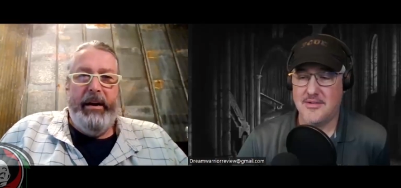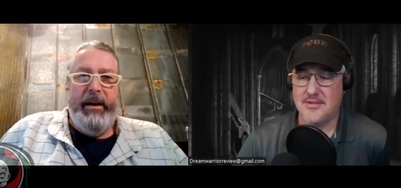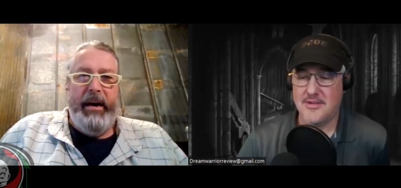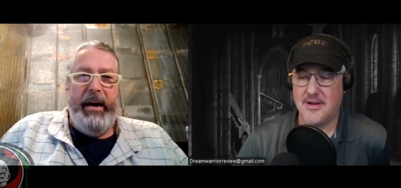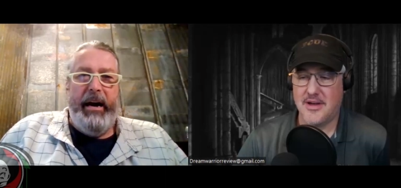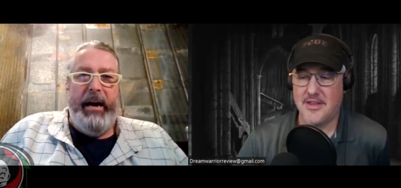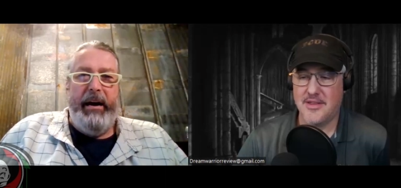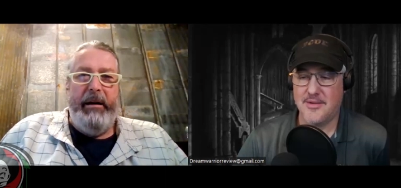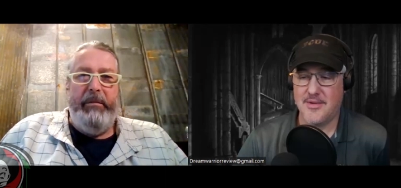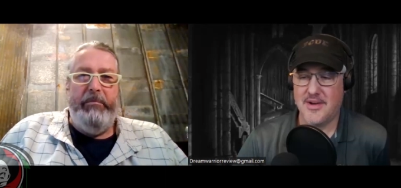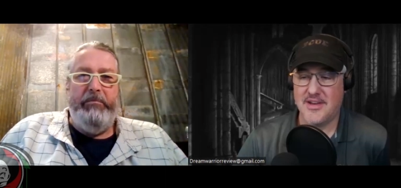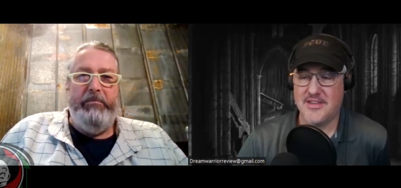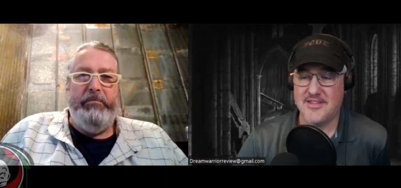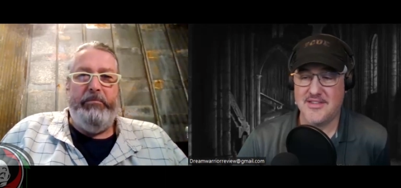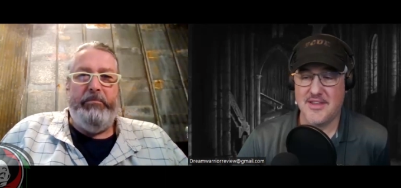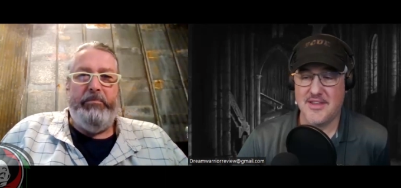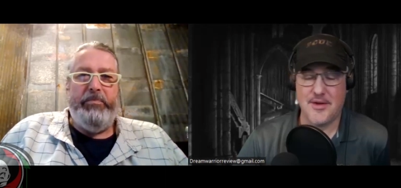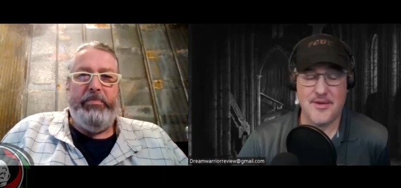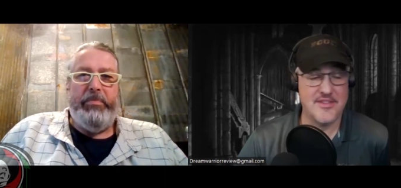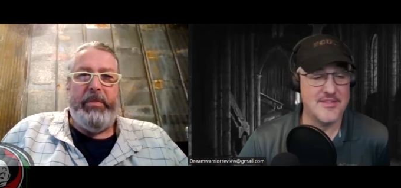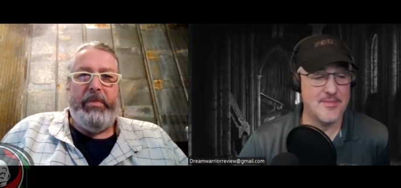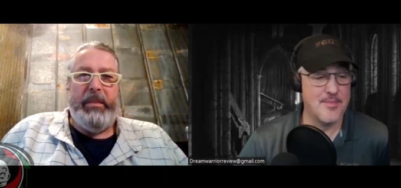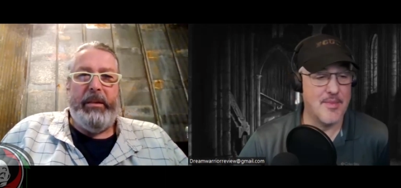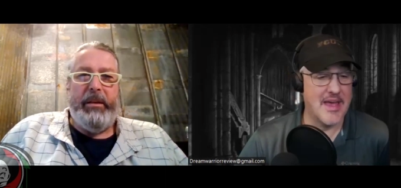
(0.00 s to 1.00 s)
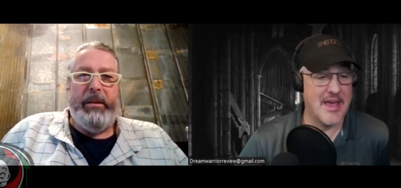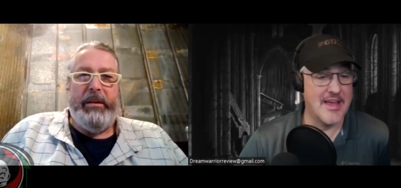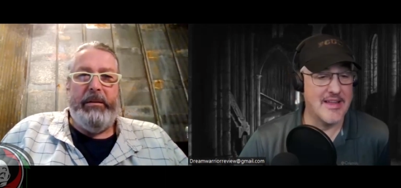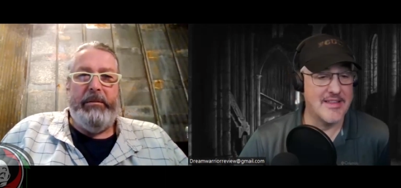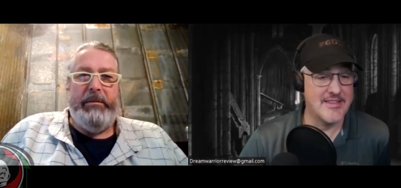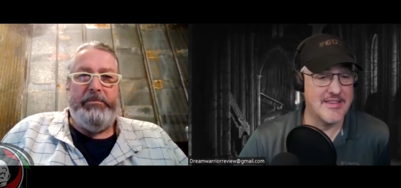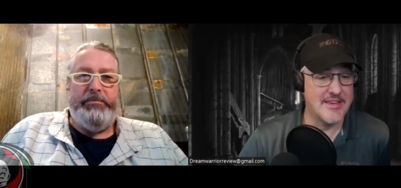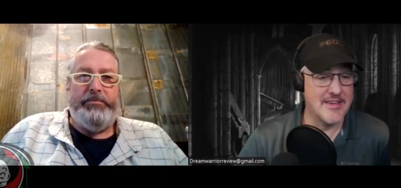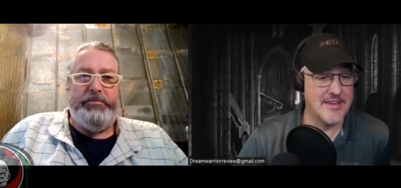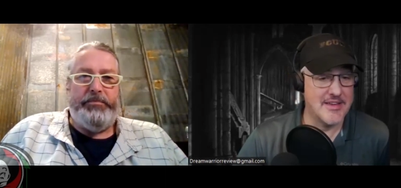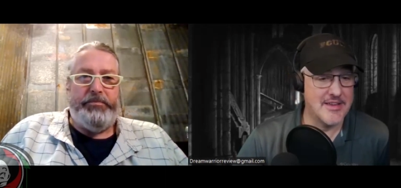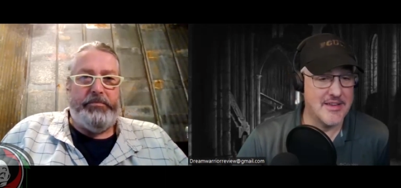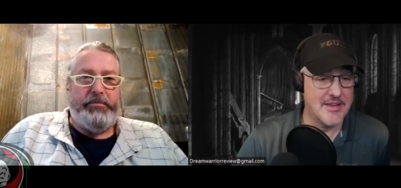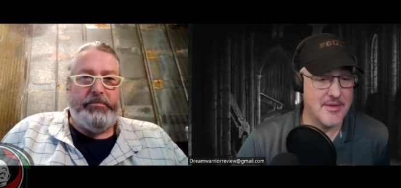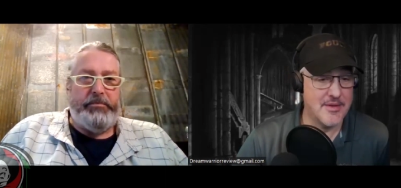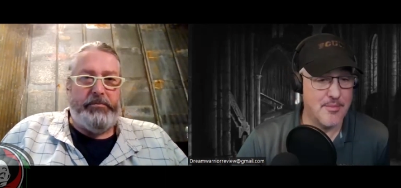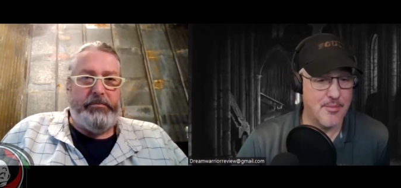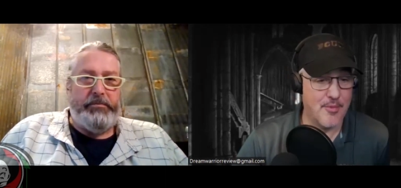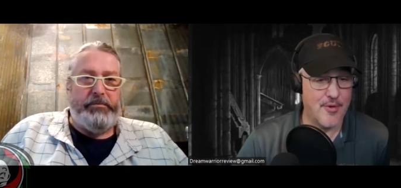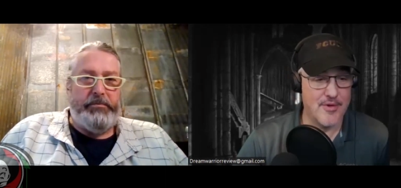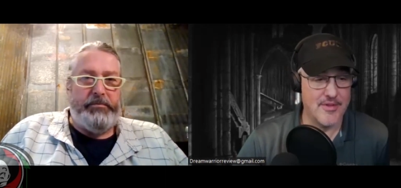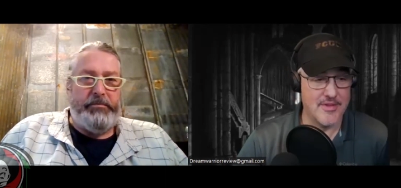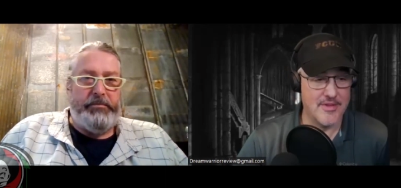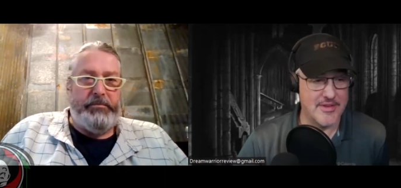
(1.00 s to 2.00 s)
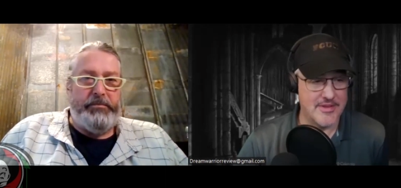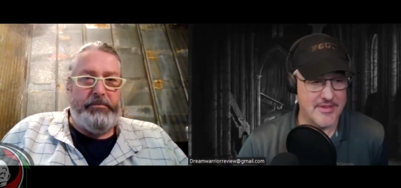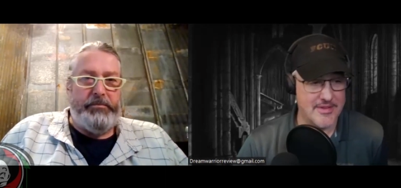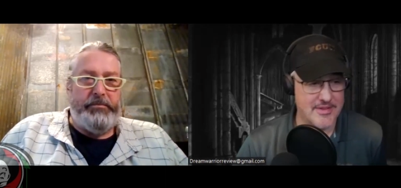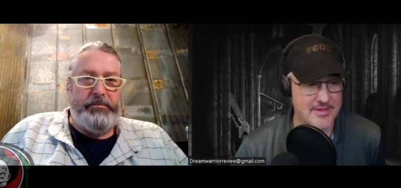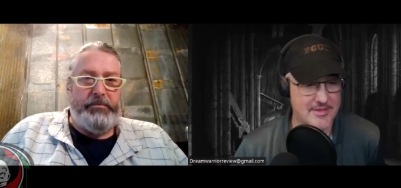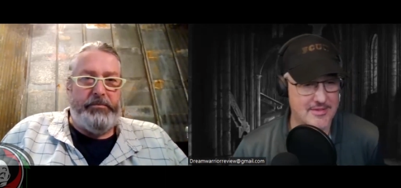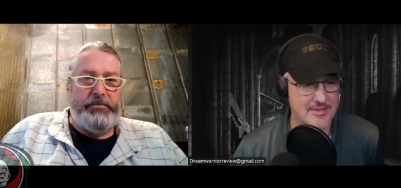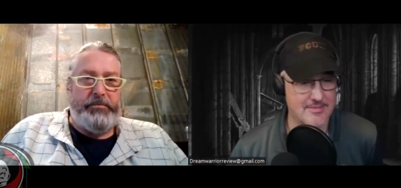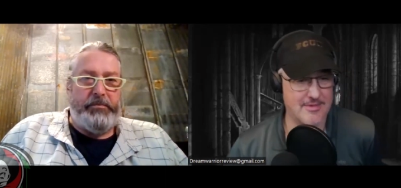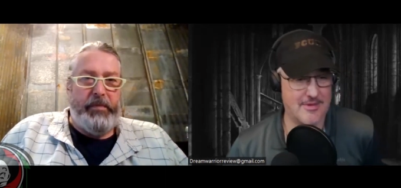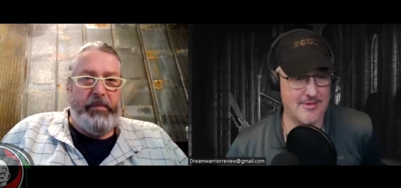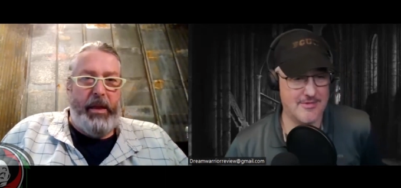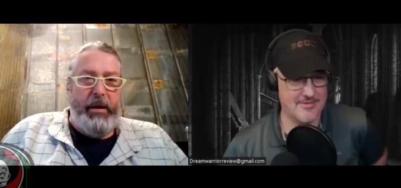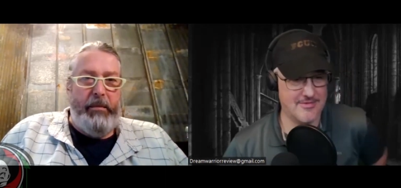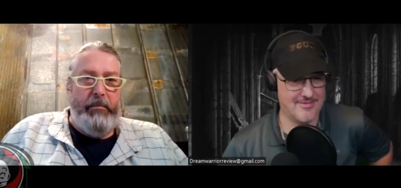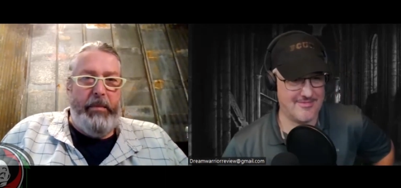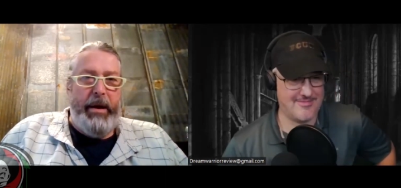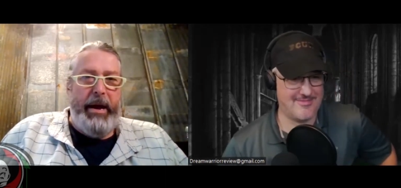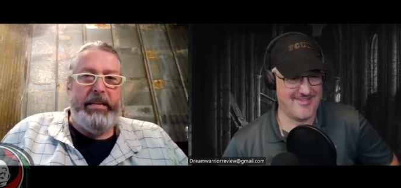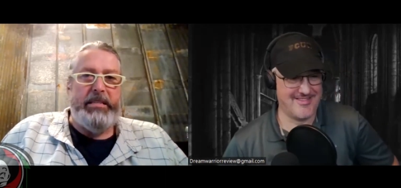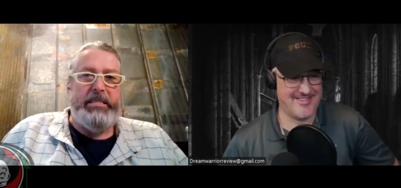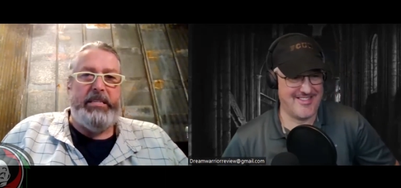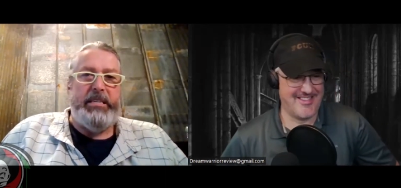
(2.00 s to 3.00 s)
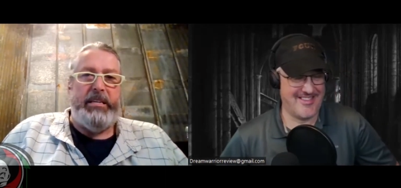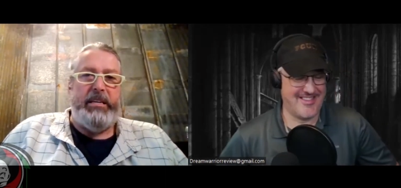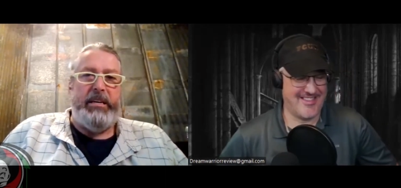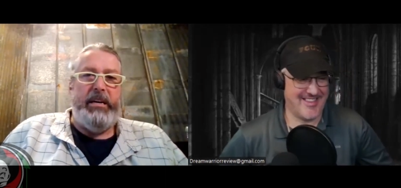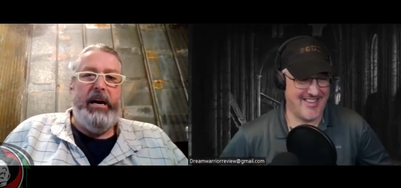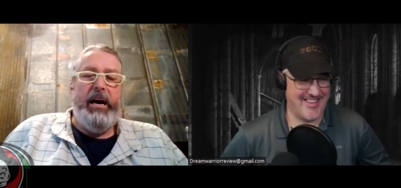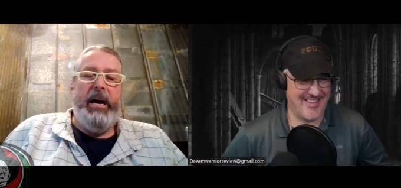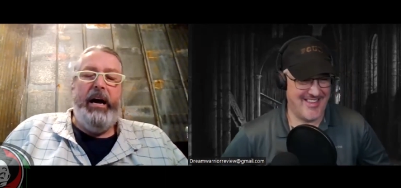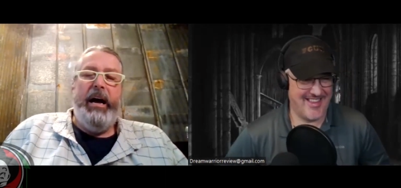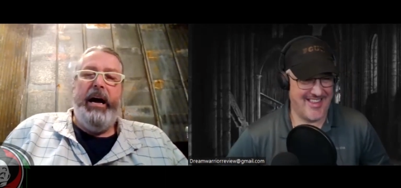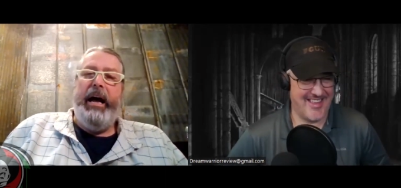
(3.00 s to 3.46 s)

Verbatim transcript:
Speaker 1: Otherwise uh, known as Mantan Moreland. Mantan.